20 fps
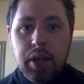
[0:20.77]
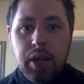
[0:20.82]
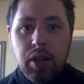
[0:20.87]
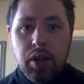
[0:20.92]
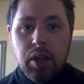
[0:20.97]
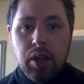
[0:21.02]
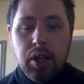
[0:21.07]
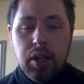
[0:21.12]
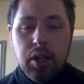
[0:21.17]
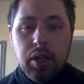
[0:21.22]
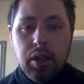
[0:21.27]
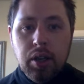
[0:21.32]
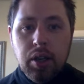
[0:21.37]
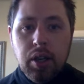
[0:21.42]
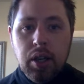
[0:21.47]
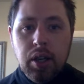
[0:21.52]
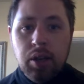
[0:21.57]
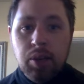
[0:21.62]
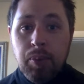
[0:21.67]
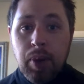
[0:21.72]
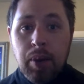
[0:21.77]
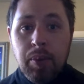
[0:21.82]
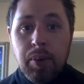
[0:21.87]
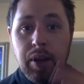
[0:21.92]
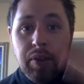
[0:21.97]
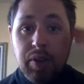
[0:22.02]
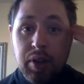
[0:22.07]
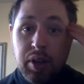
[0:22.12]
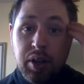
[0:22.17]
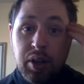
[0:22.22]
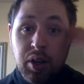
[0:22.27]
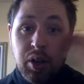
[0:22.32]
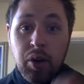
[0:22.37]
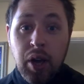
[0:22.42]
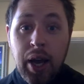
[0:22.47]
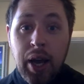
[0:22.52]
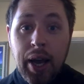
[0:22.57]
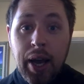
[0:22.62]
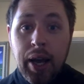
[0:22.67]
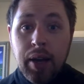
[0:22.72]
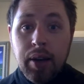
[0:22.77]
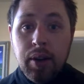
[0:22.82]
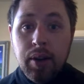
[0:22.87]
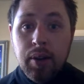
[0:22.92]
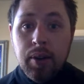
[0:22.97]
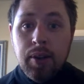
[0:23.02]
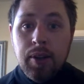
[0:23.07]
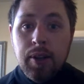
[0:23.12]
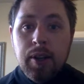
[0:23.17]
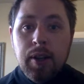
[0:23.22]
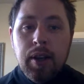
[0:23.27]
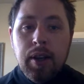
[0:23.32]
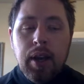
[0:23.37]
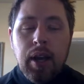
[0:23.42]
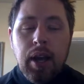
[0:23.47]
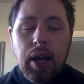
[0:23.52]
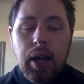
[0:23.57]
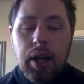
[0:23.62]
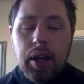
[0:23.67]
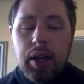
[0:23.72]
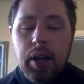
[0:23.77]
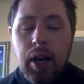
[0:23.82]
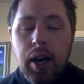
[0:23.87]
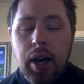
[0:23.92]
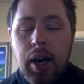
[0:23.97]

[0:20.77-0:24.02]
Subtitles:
hearing in your maybe even in your own head, and